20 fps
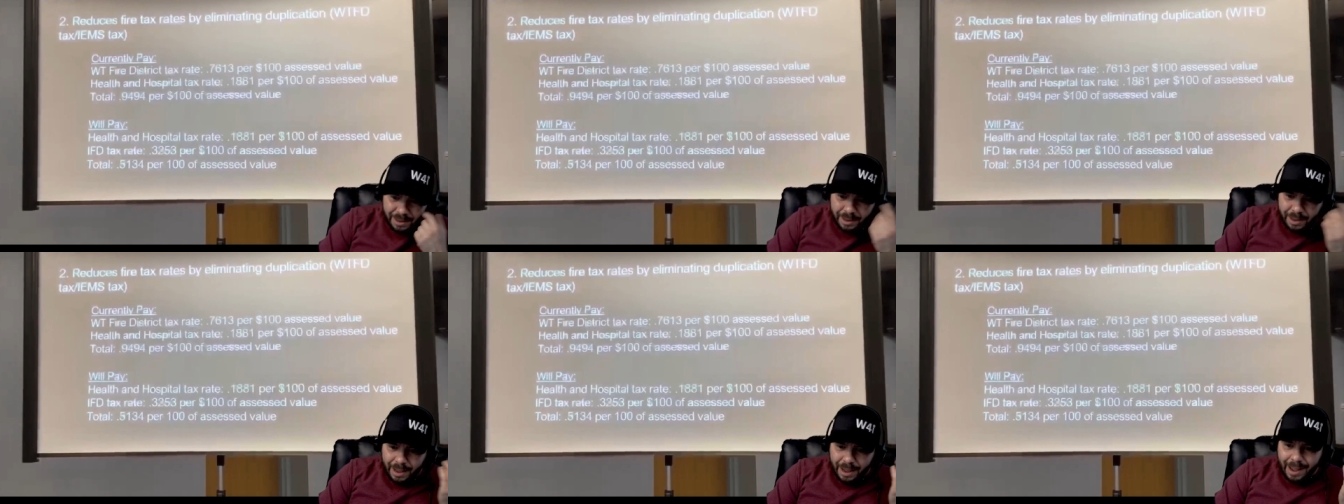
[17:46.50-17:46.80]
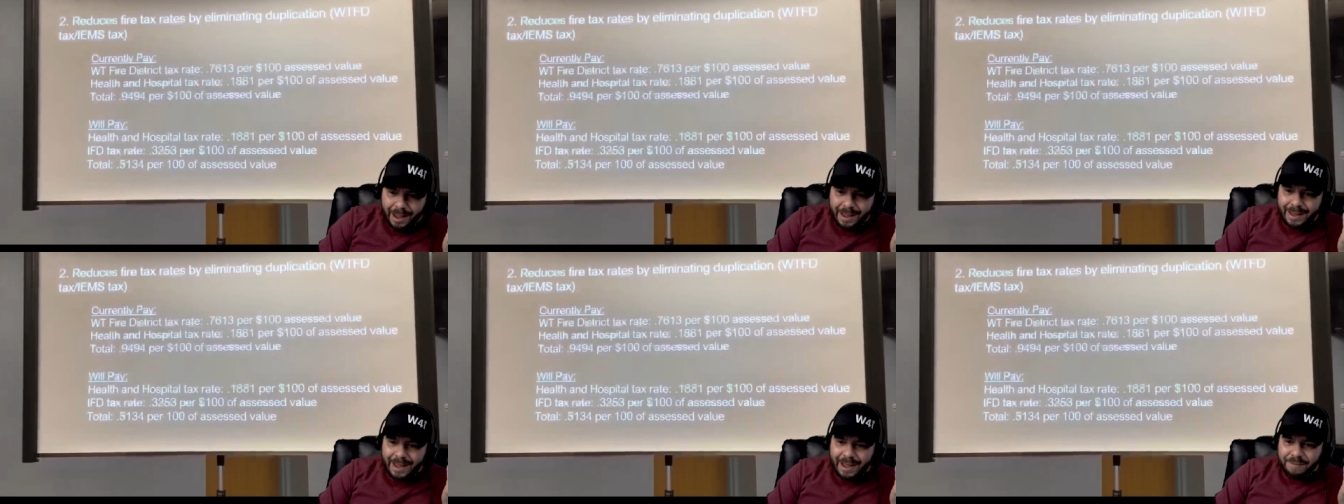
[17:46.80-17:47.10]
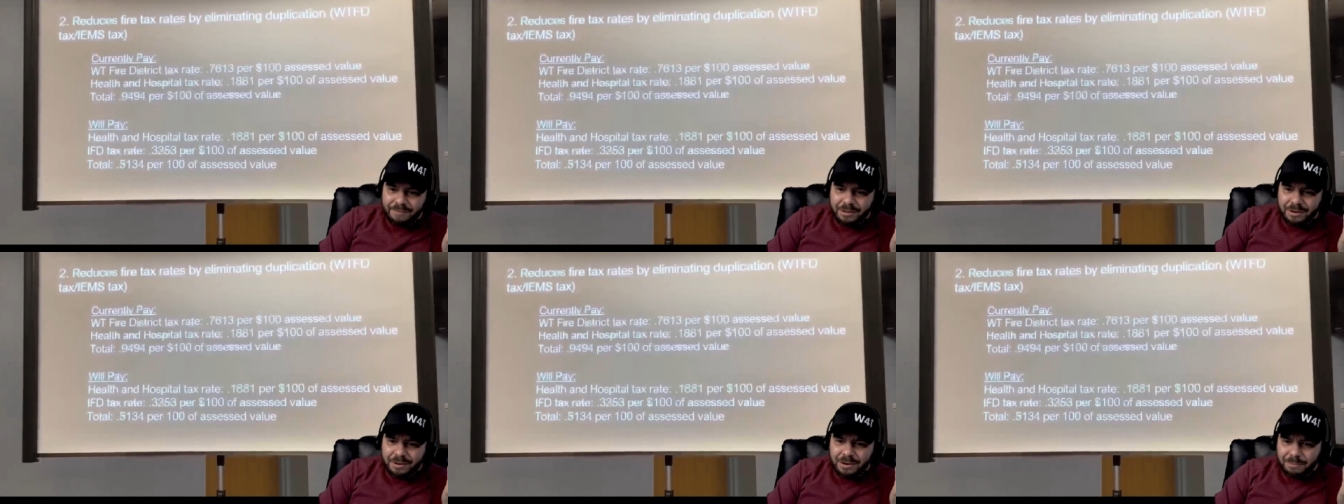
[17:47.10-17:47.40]
I
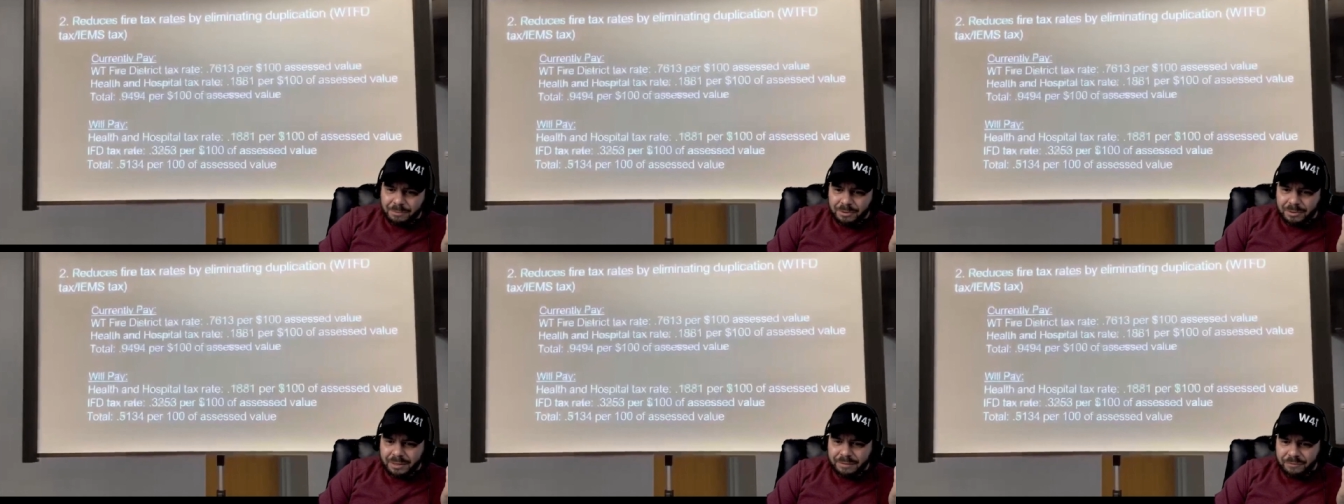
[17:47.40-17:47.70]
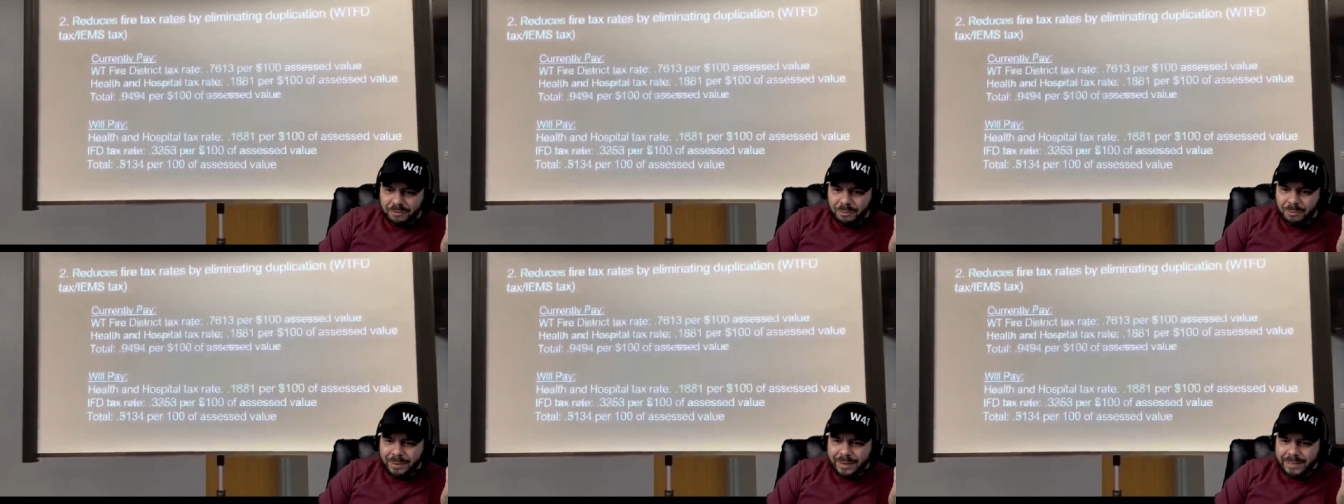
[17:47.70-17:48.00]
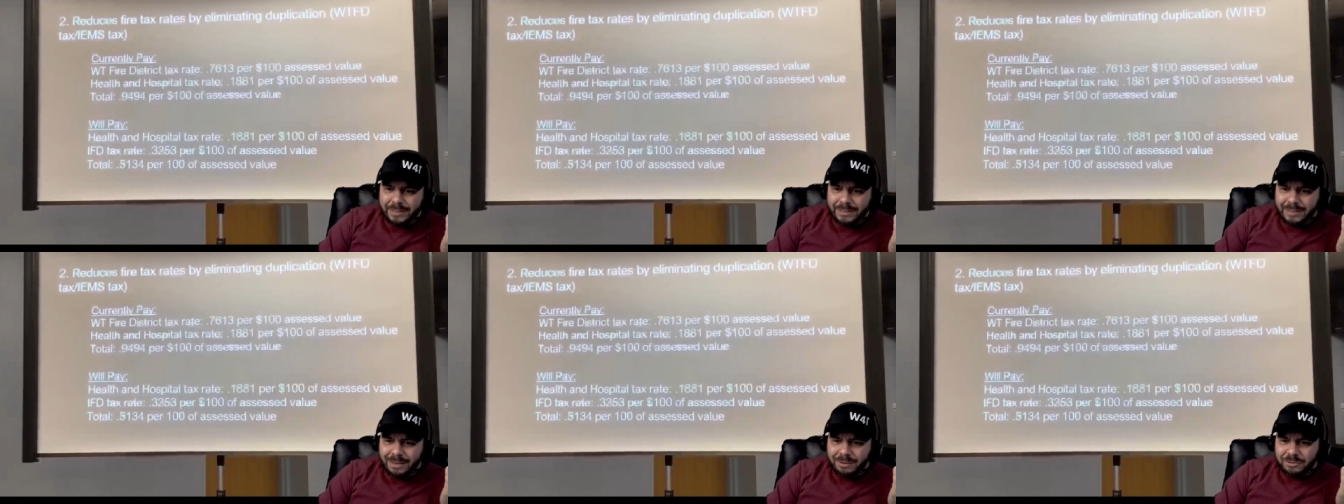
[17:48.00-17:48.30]
have the numbers for
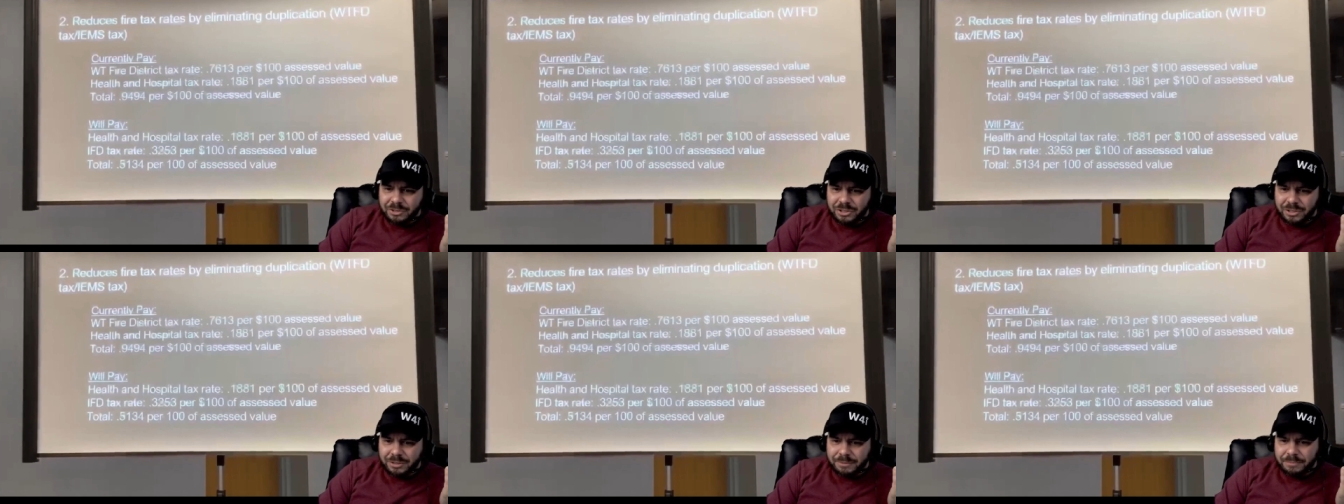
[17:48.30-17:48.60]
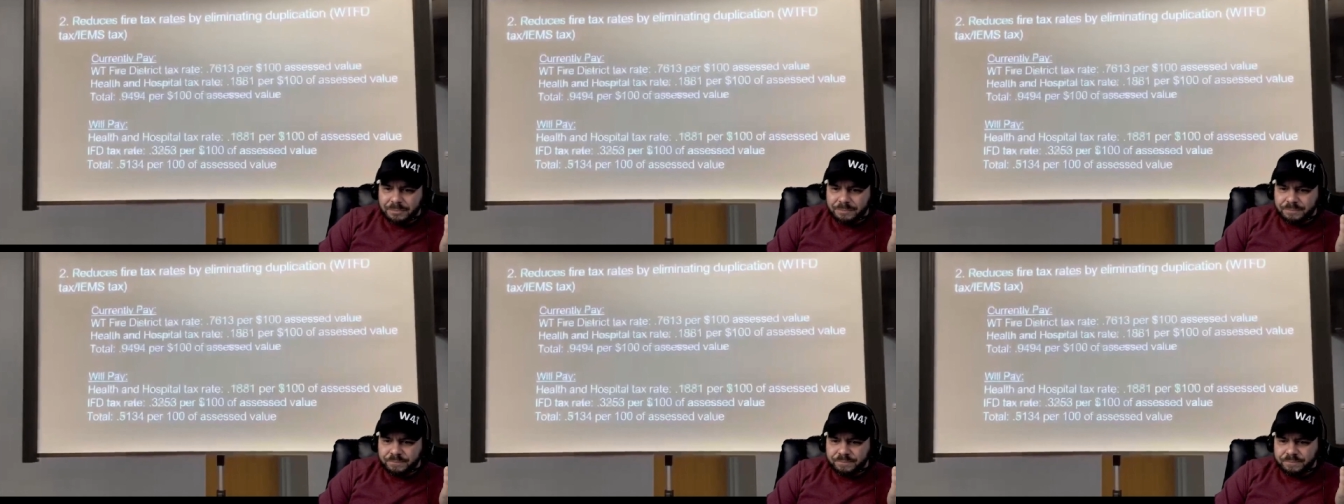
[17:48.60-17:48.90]
Wayne Township.